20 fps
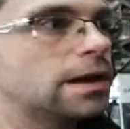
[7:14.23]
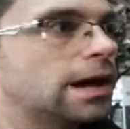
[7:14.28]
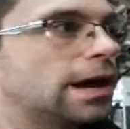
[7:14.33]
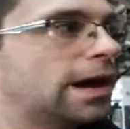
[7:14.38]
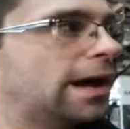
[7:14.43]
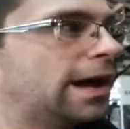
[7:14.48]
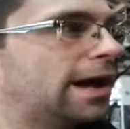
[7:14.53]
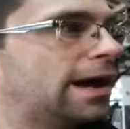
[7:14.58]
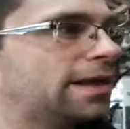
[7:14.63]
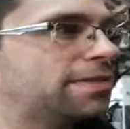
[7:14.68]

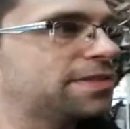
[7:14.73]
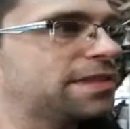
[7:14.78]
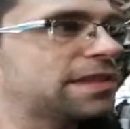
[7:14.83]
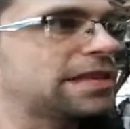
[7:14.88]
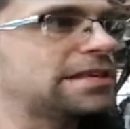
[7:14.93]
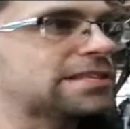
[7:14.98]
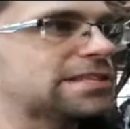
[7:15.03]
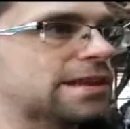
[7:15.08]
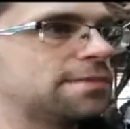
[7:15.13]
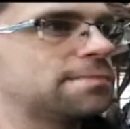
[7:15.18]
I think
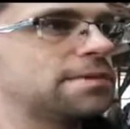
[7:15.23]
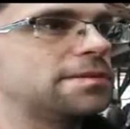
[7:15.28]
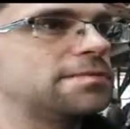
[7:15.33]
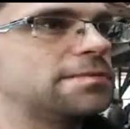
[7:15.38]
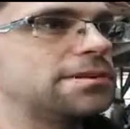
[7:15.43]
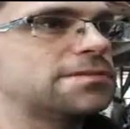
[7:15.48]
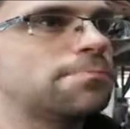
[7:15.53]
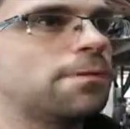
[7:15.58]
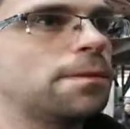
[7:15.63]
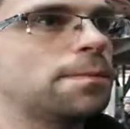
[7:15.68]
he's going to be the
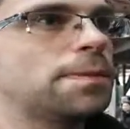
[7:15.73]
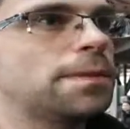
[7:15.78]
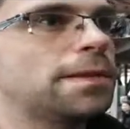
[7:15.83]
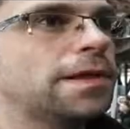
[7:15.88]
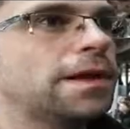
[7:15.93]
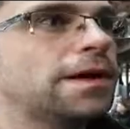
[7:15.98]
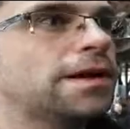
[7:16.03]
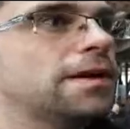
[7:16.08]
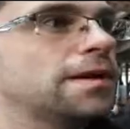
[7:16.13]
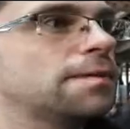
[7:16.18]
most
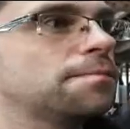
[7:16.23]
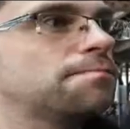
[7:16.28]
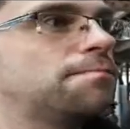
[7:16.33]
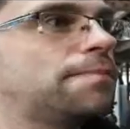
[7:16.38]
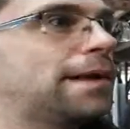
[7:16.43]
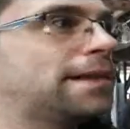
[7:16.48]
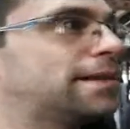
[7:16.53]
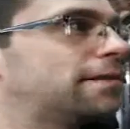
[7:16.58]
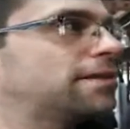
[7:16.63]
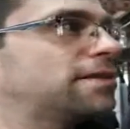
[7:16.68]
popular,
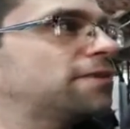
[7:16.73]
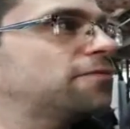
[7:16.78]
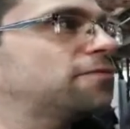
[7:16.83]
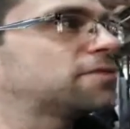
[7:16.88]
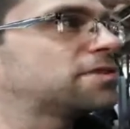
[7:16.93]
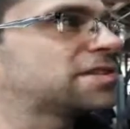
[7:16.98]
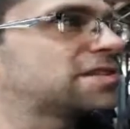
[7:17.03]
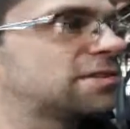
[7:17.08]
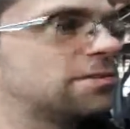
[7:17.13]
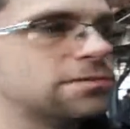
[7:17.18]
but there are
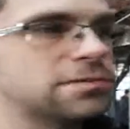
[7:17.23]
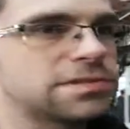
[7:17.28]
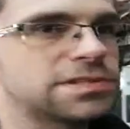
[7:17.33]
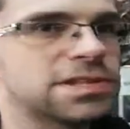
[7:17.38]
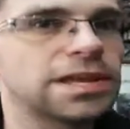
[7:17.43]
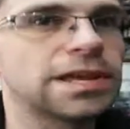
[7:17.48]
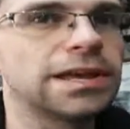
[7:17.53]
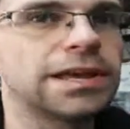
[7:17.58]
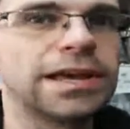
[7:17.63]
different stalls.